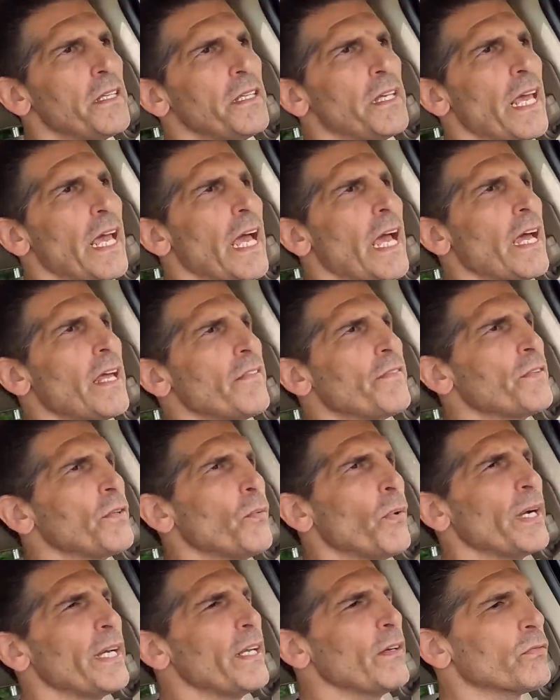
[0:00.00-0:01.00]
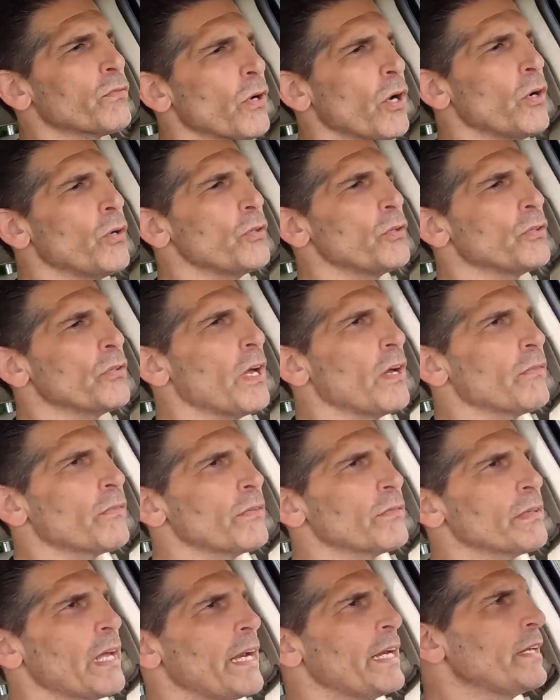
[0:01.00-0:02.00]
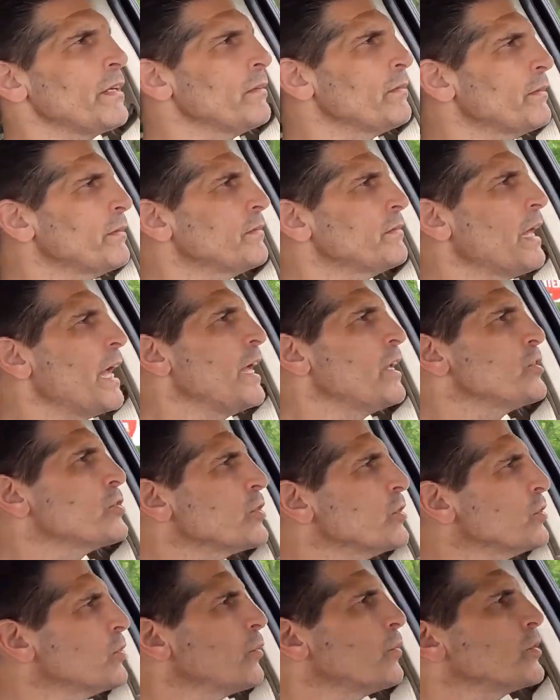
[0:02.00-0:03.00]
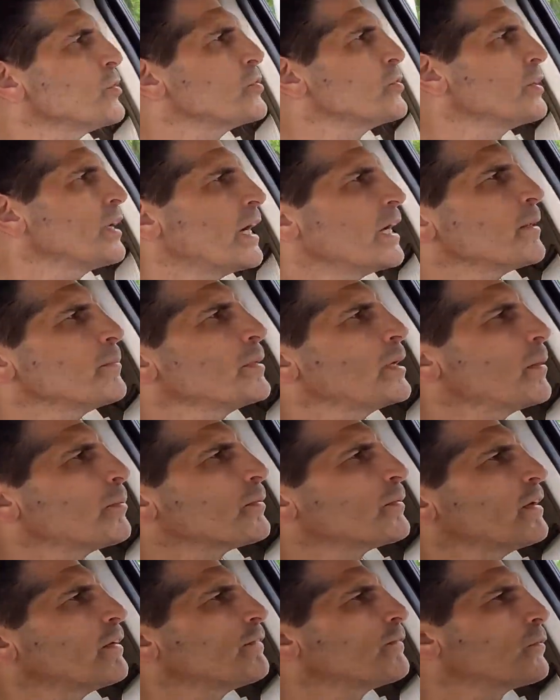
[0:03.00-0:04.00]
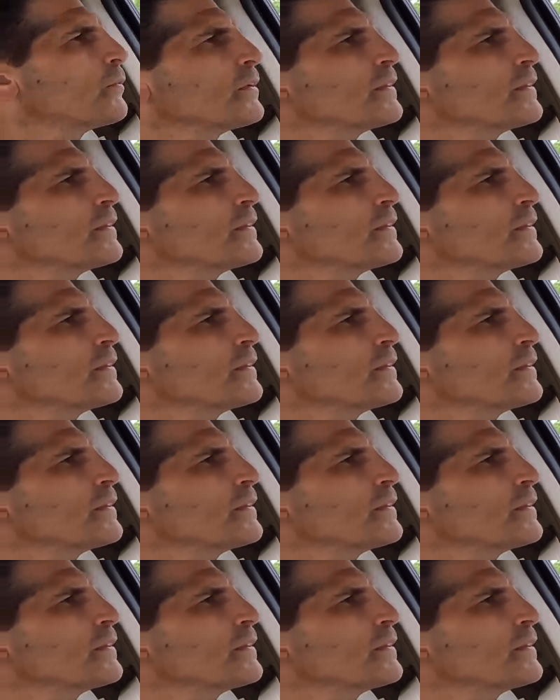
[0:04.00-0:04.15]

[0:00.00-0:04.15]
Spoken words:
Yeah, if you want any any engine noise, you got to be up around